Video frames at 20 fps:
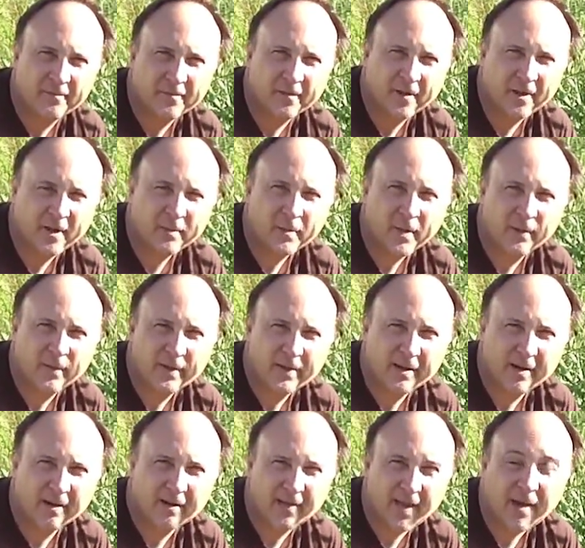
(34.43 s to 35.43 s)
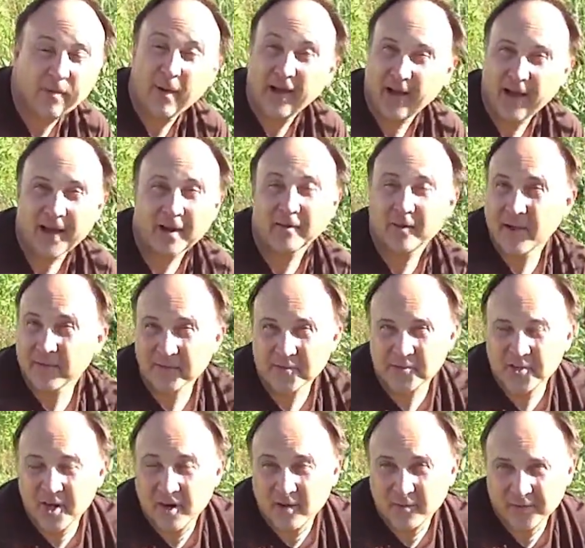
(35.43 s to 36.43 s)
for the upcoming year. That way I don't have
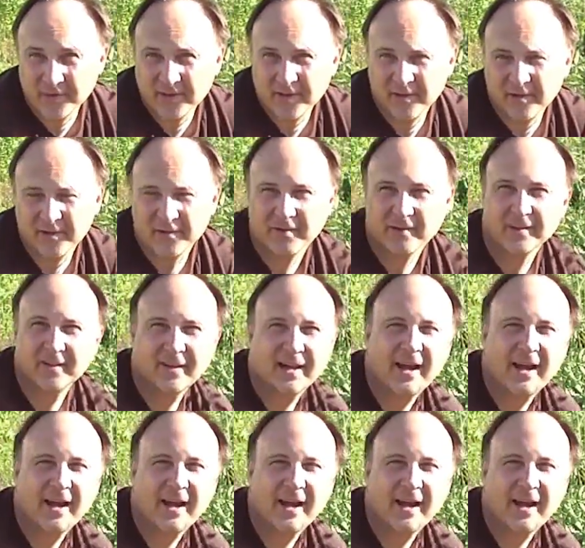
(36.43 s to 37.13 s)
to share it with you.